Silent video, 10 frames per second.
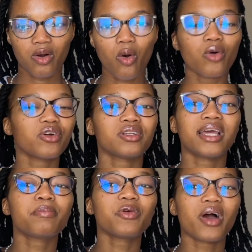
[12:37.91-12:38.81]
or
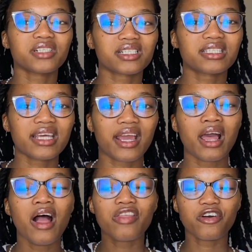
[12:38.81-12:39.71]
let me rather
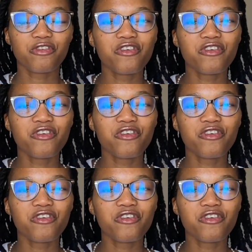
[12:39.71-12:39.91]
say, the